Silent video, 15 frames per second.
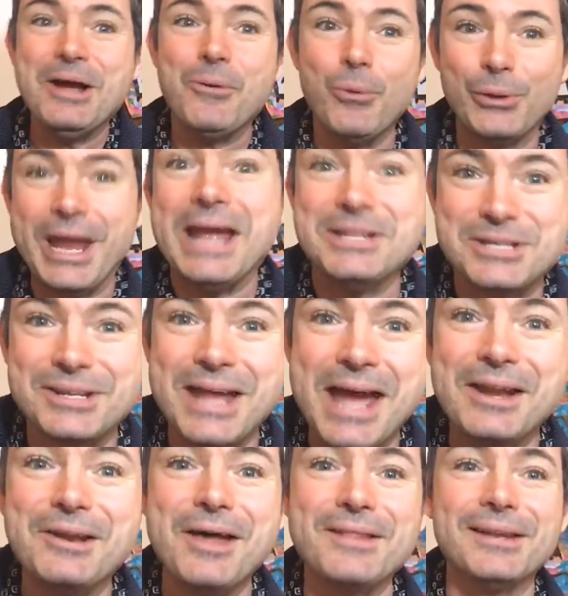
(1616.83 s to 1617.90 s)
We'll get into that
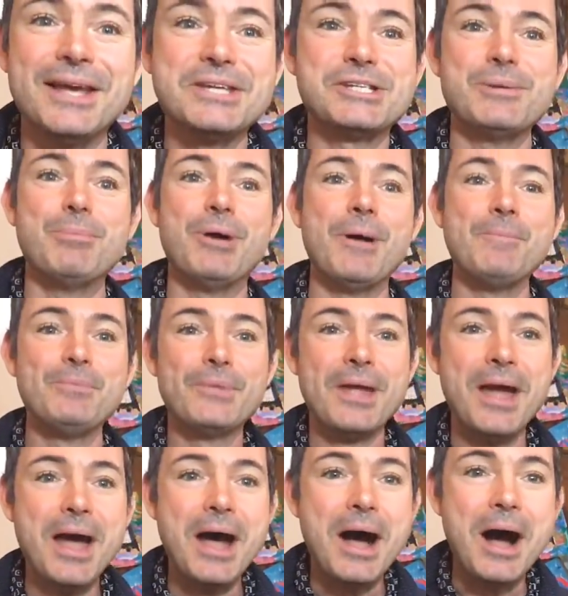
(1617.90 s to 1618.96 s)
in another lesson. But
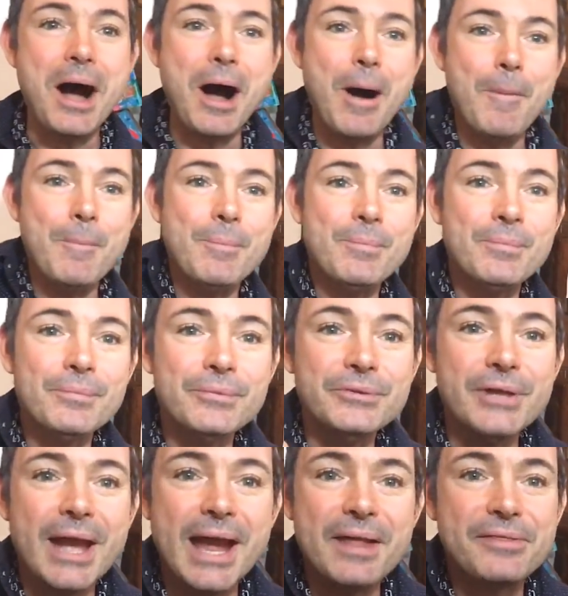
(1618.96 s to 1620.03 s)

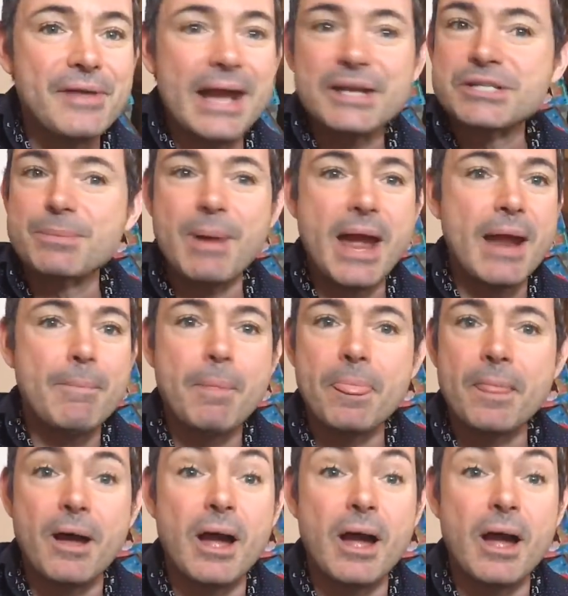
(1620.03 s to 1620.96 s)
yeah, thanks, man.